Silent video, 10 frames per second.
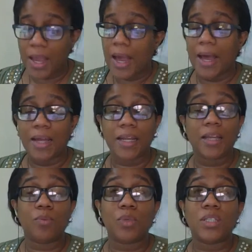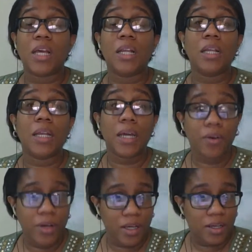And it was
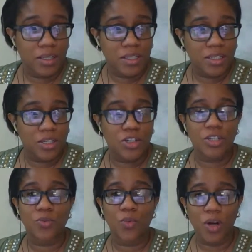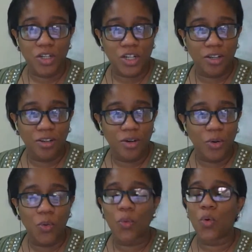hilarious to just watch her
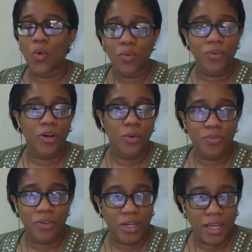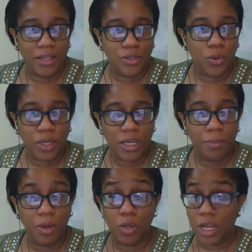go over and over again talking
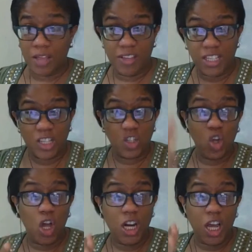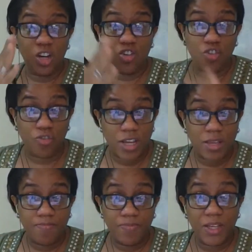about this is not a tree,
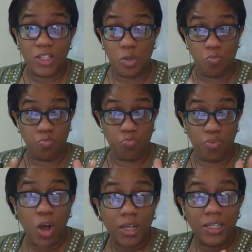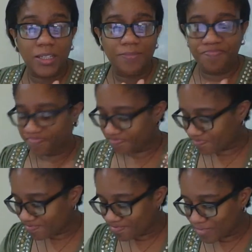it's a broccoli,
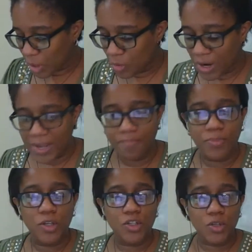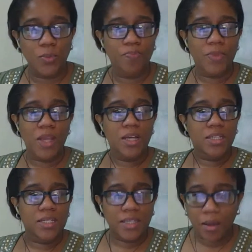right? So
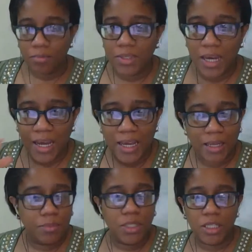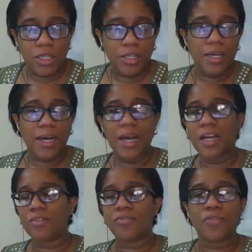sometimes you
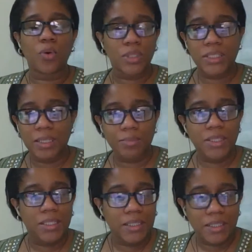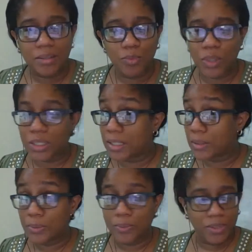can't force them to learn what they
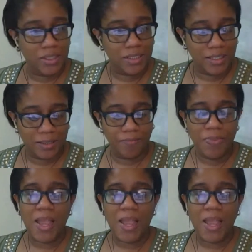don't want to learn.